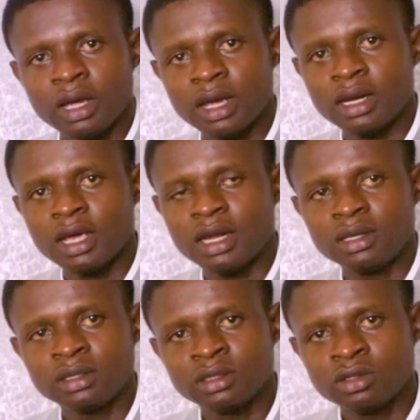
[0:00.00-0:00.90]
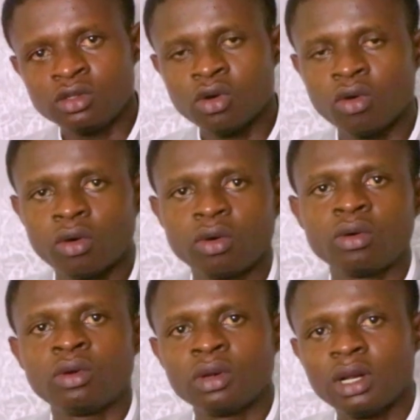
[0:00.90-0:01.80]
and then
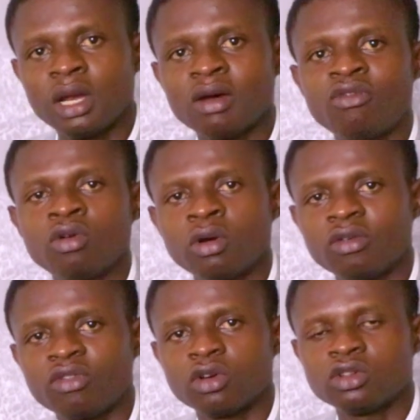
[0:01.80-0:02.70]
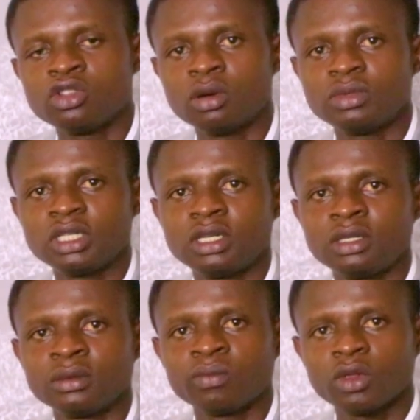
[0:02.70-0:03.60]
your level of
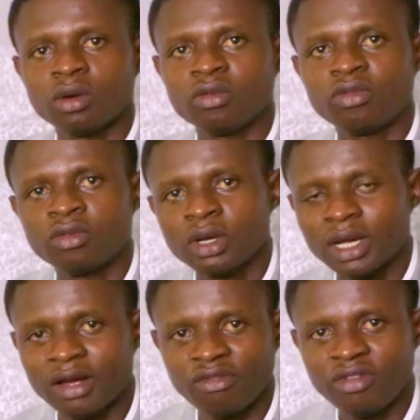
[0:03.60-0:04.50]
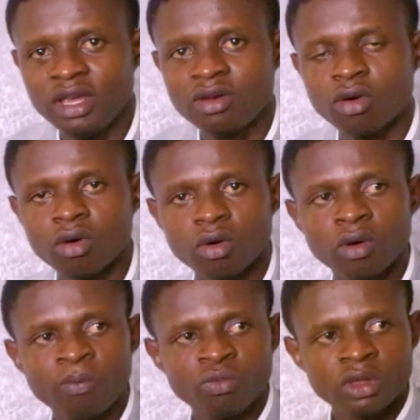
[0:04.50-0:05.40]
consumption of caffeine,
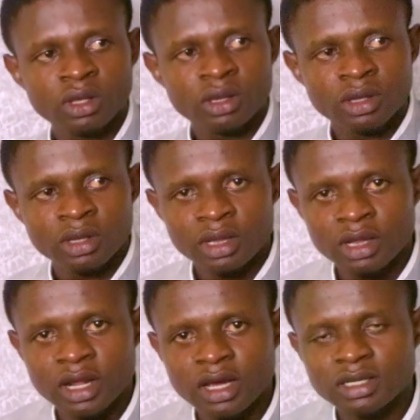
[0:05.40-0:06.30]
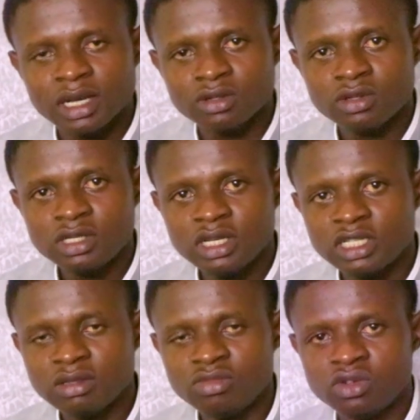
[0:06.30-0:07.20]
or there is
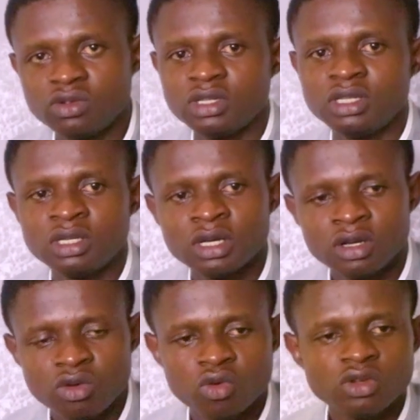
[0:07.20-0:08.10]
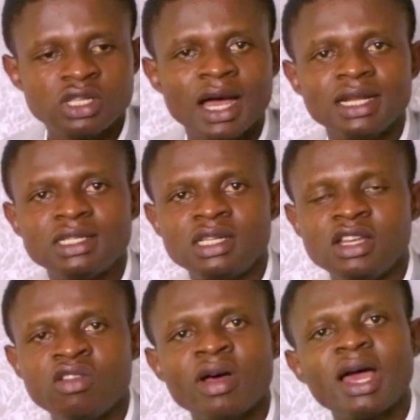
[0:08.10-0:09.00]
association between those that
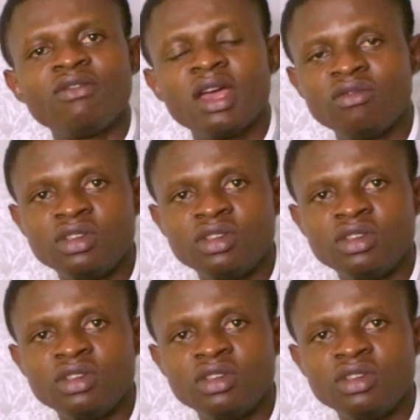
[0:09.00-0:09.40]
they drive